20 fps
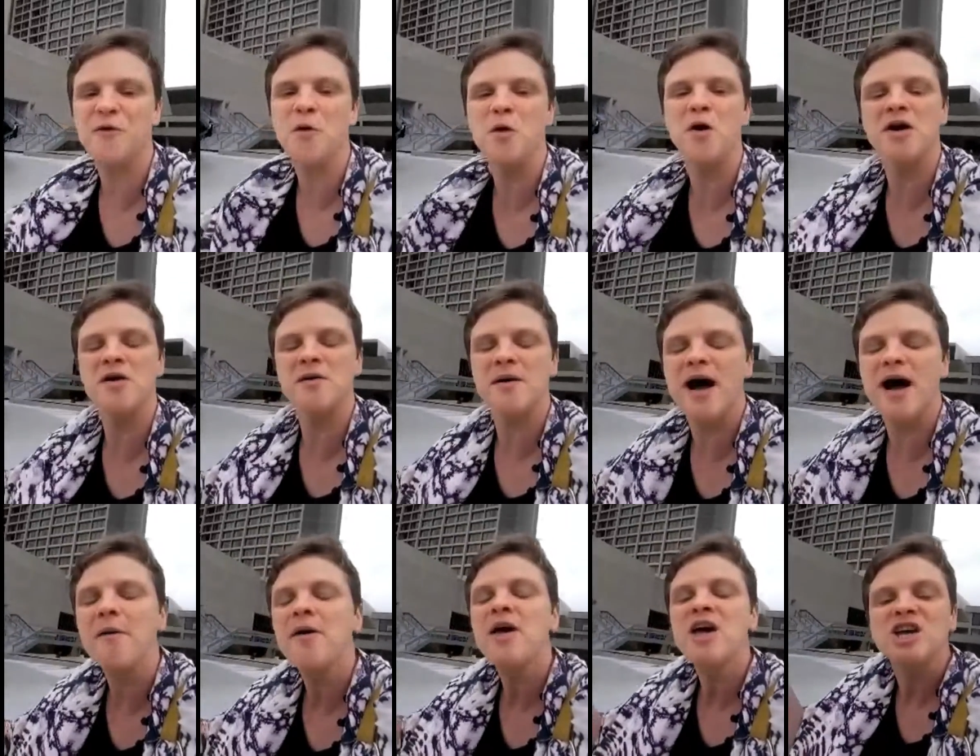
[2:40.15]
for
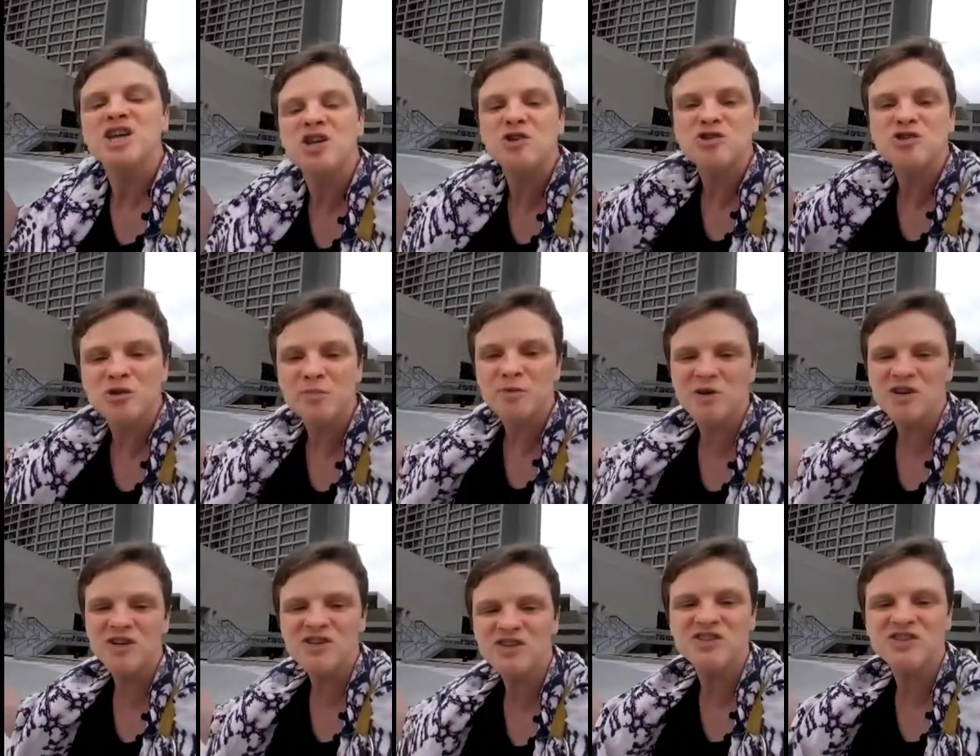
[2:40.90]
uh,
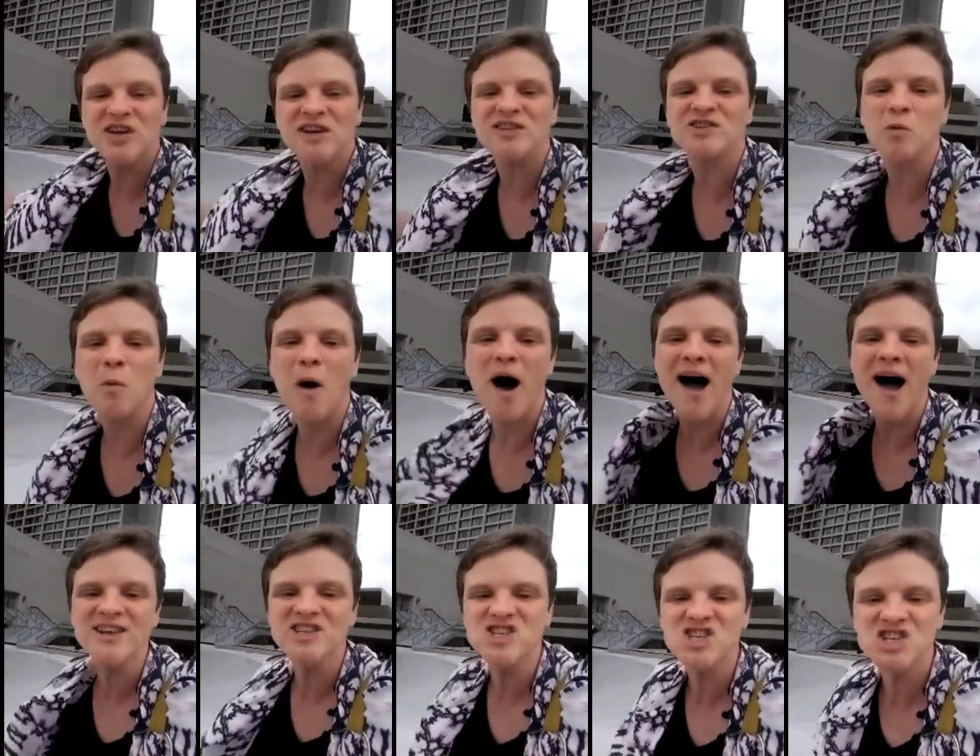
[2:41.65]
YouTubers to
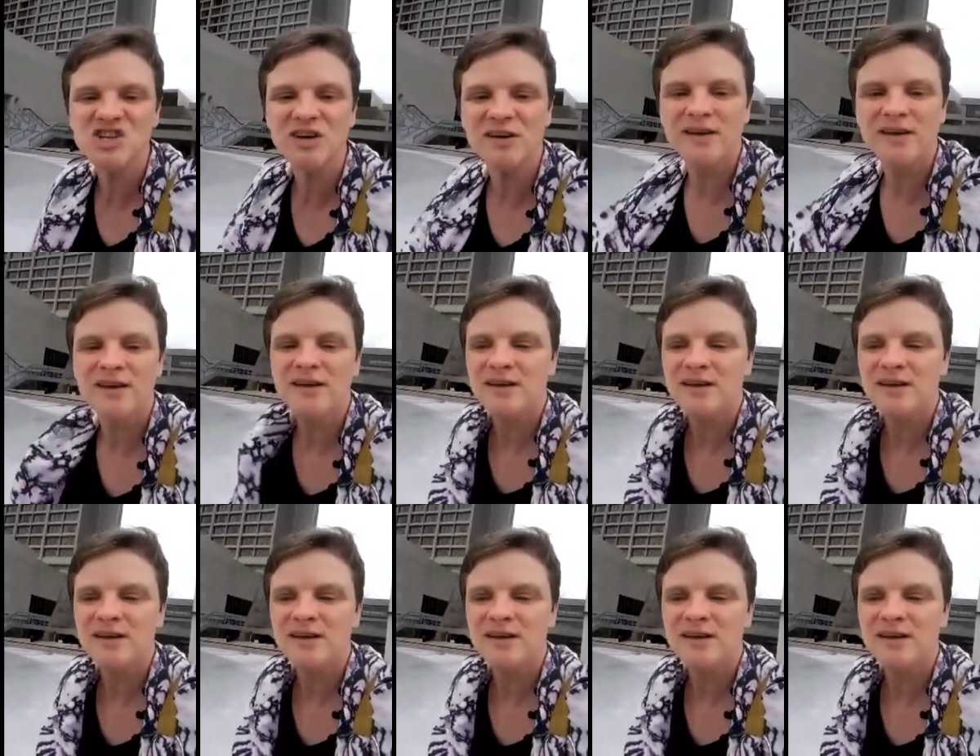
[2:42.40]
watch.